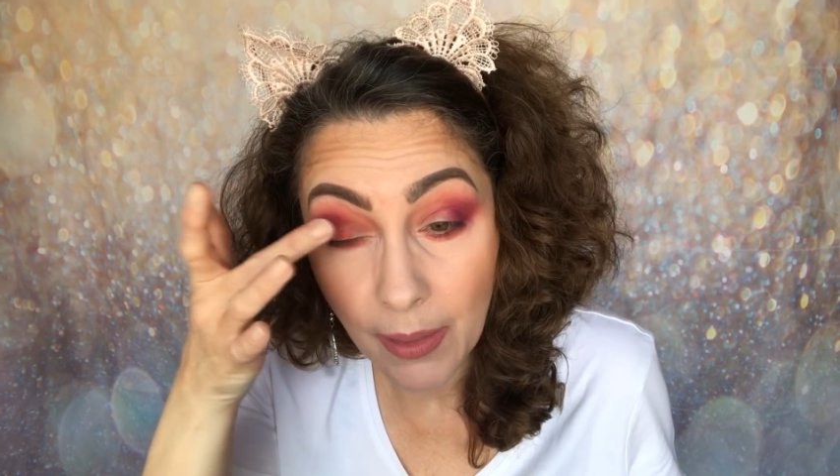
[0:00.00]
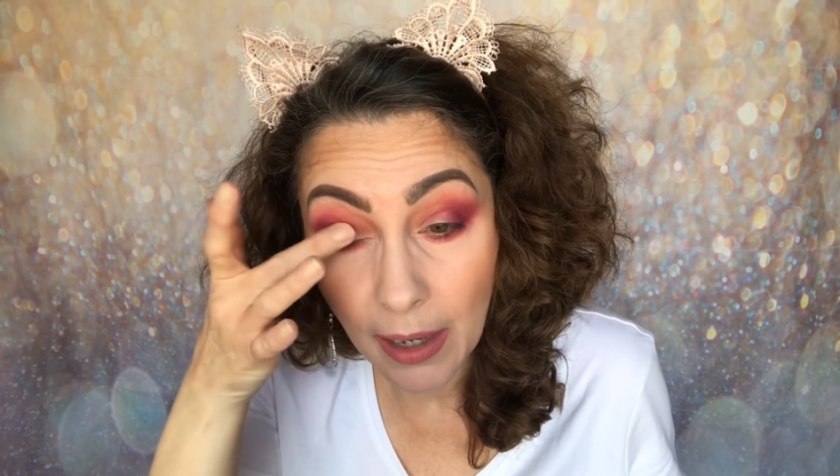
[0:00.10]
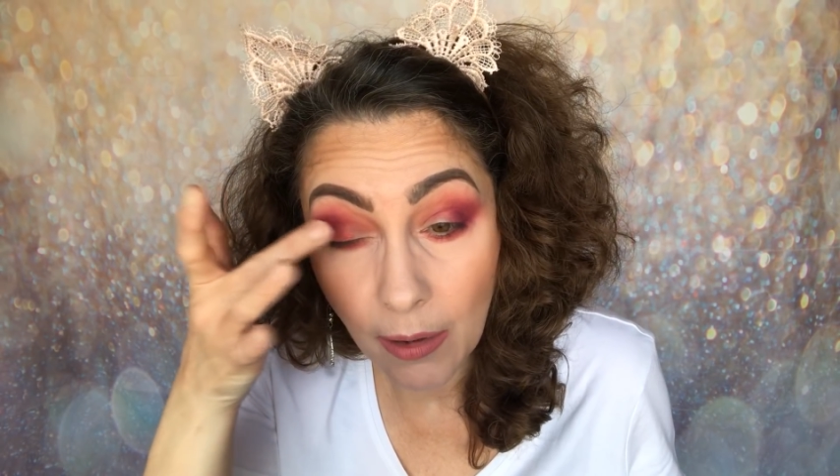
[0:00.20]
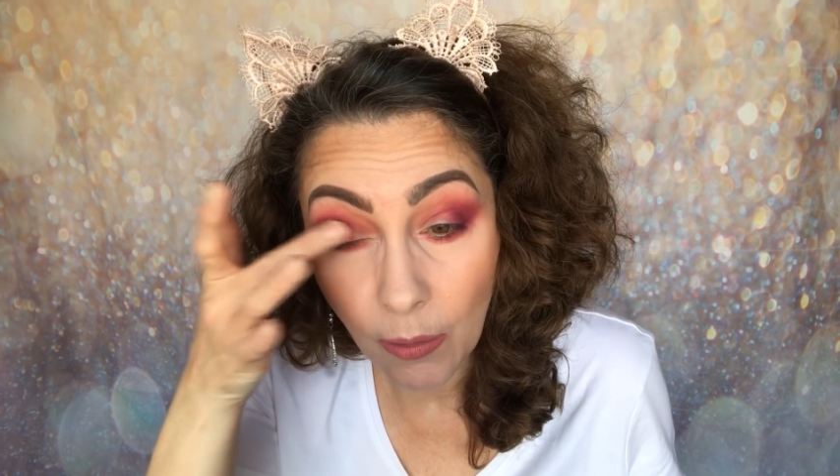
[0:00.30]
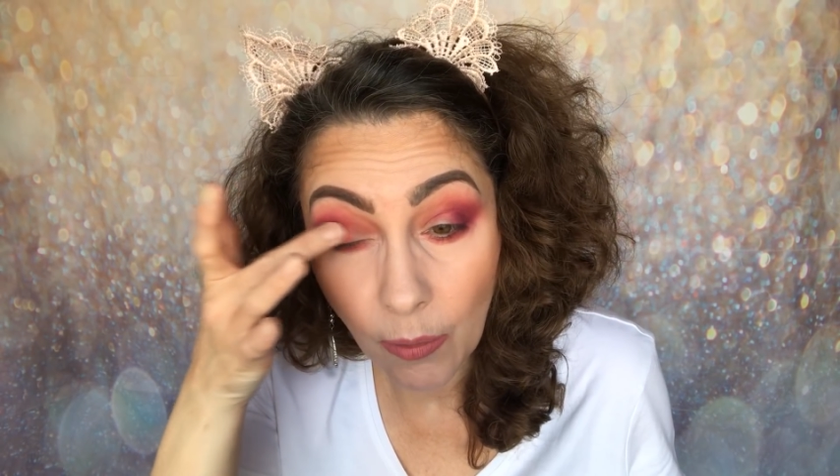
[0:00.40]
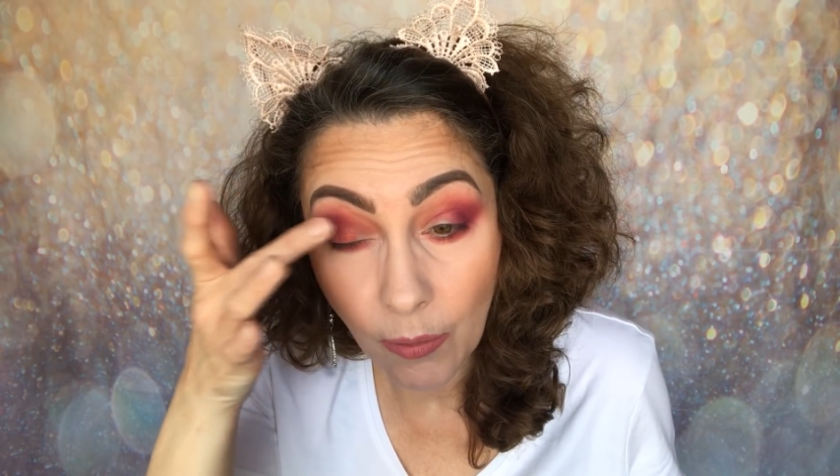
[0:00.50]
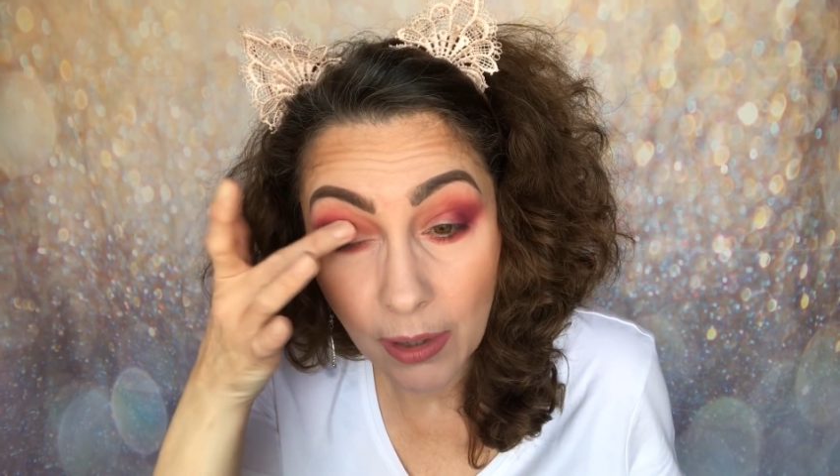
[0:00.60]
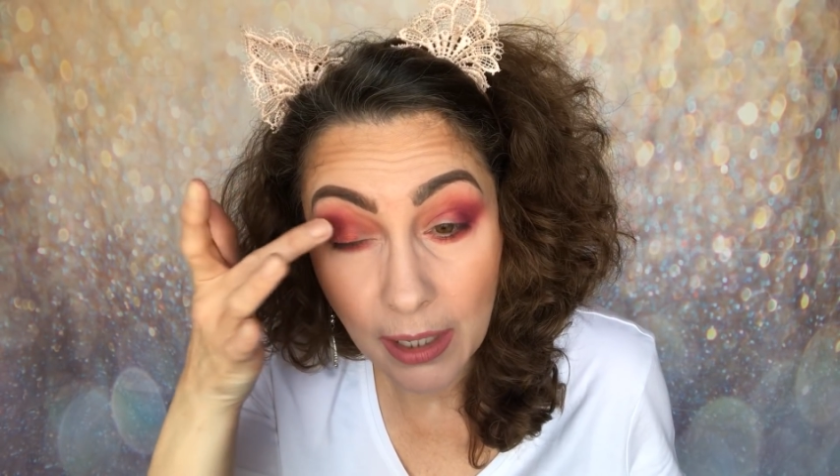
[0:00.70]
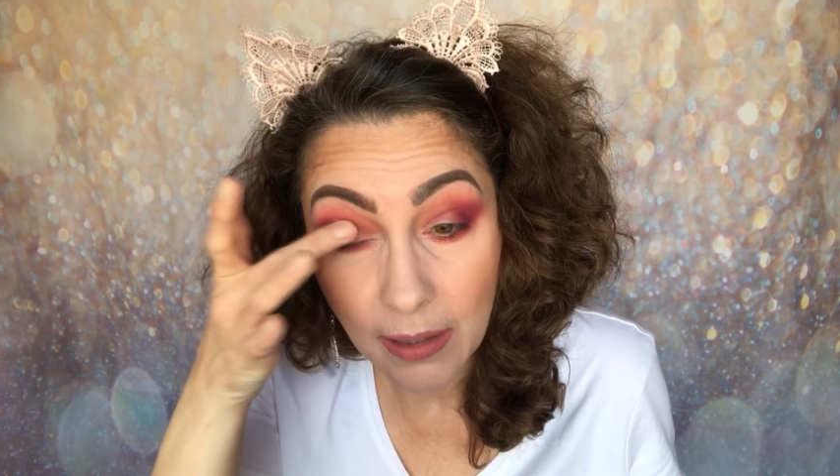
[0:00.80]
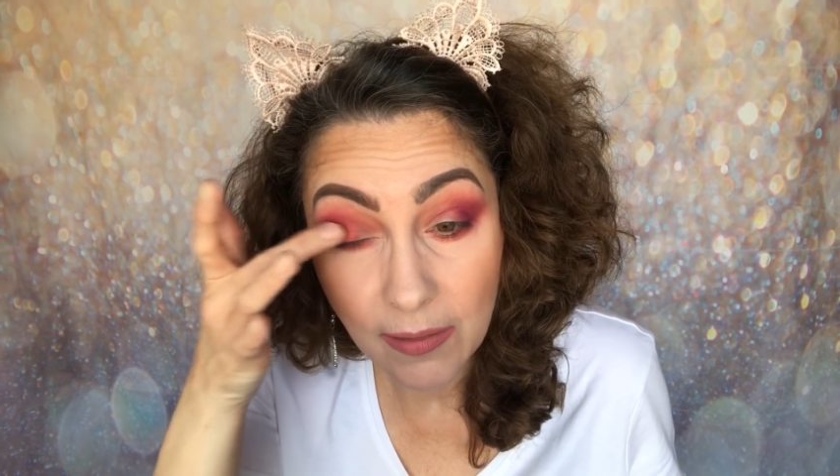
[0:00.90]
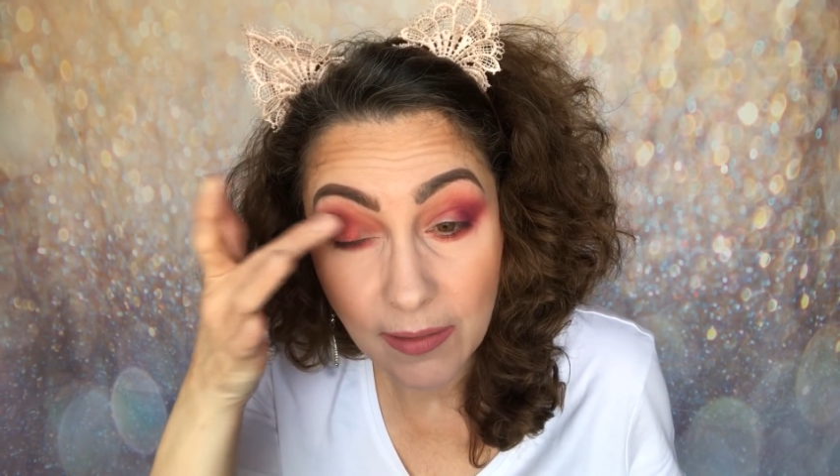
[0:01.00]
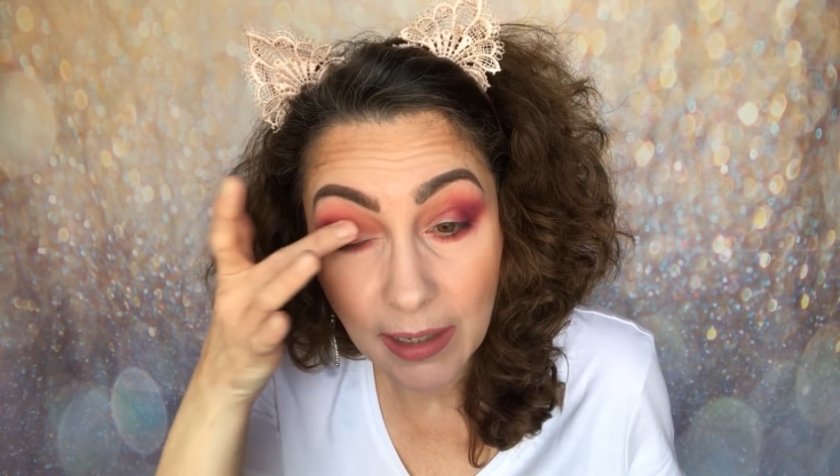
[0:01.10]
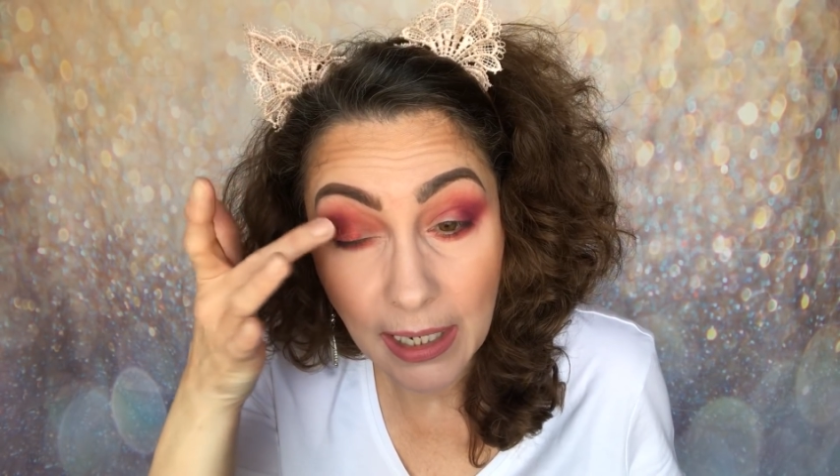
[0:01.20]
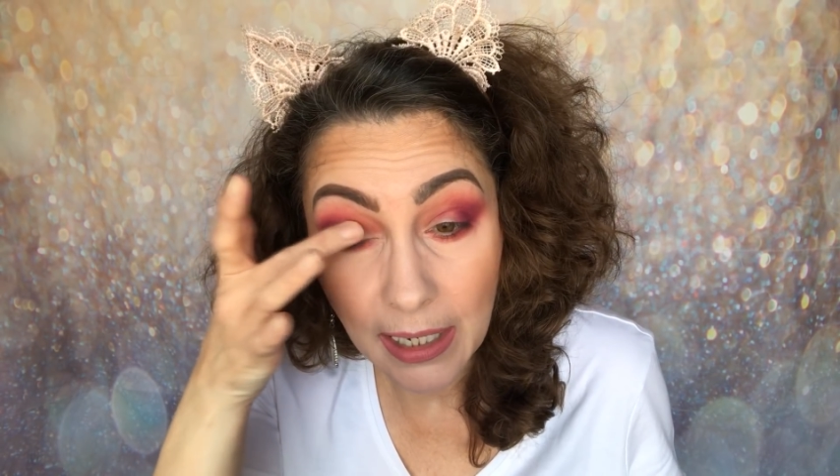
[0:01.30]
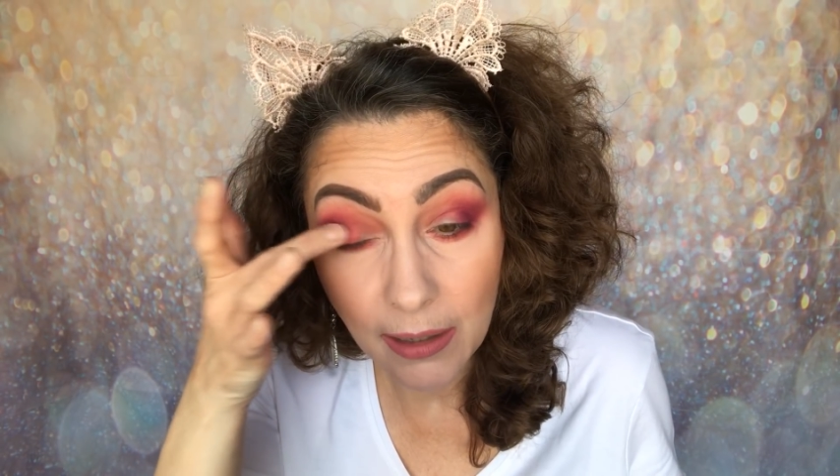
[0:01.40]
that on and
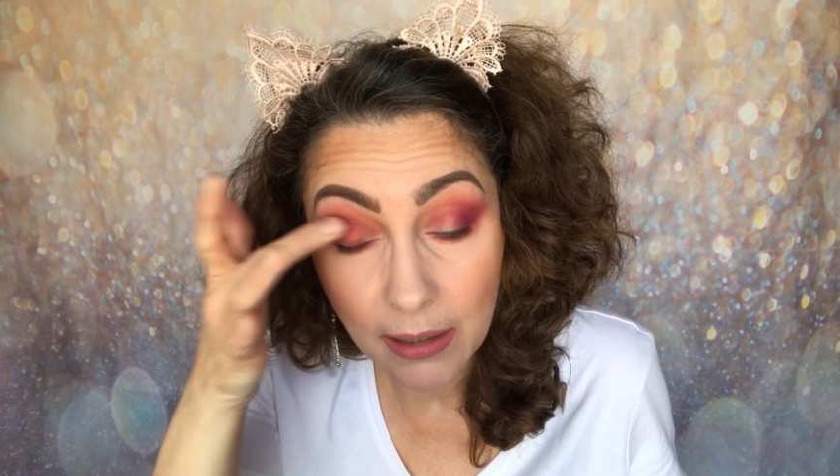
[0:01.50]
see